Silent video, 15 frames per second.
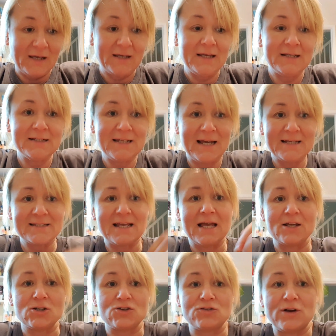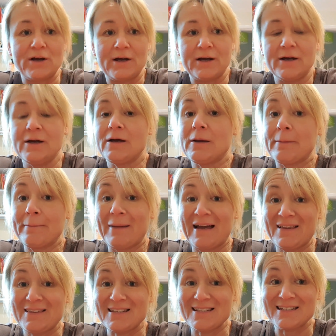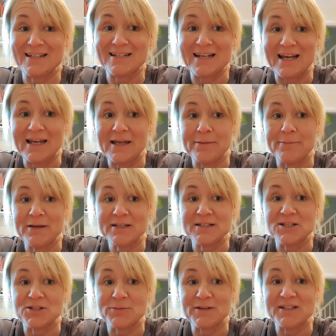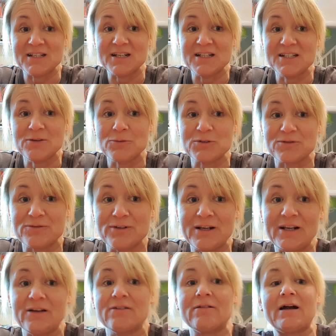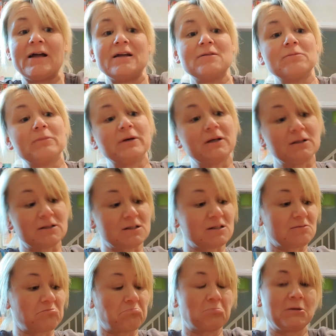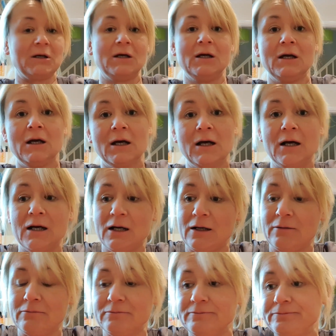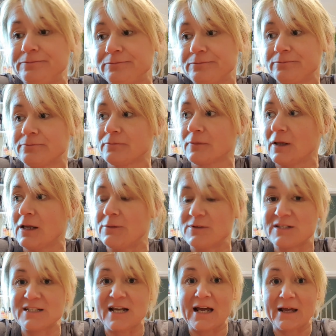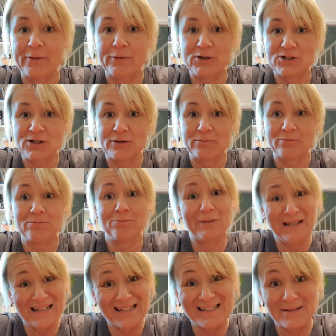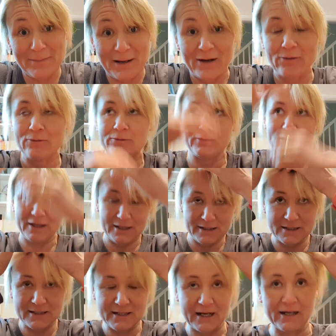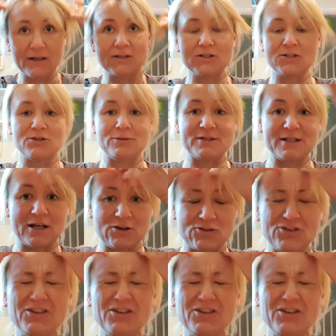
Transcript: Kenzie has extra maths today. He messaged me and said he still wasn't feeling great, but he was staying, which I'm pleased about, that he's staying to do his extra.